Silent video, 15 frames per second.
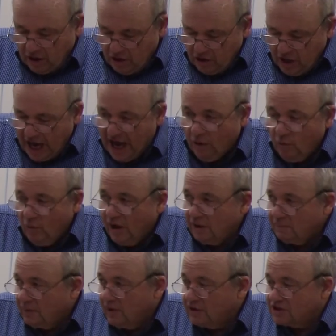not one
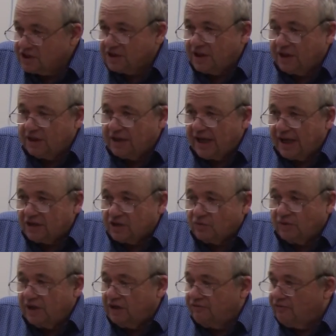person in that
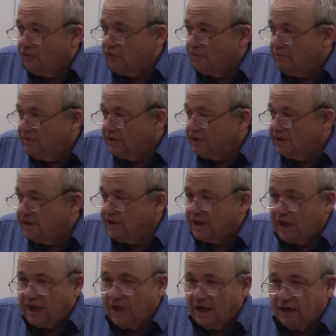24 million
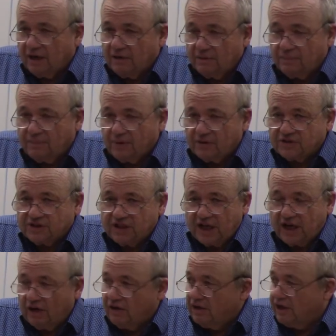person
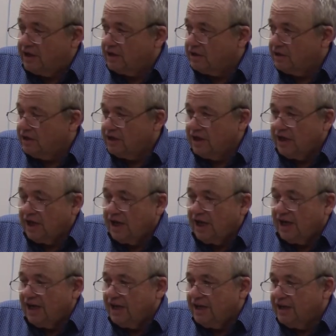area
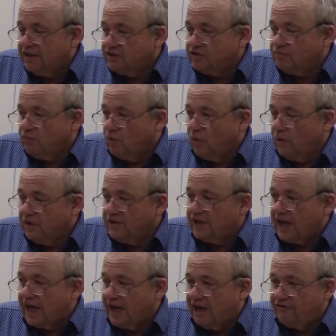is more than
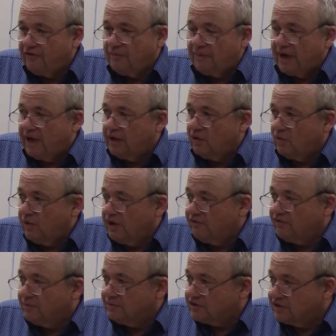a half a mile away
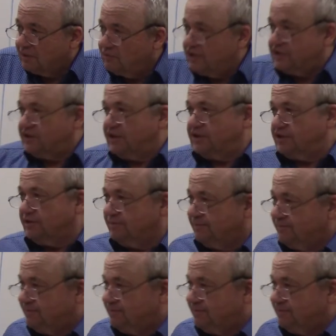from the subway station.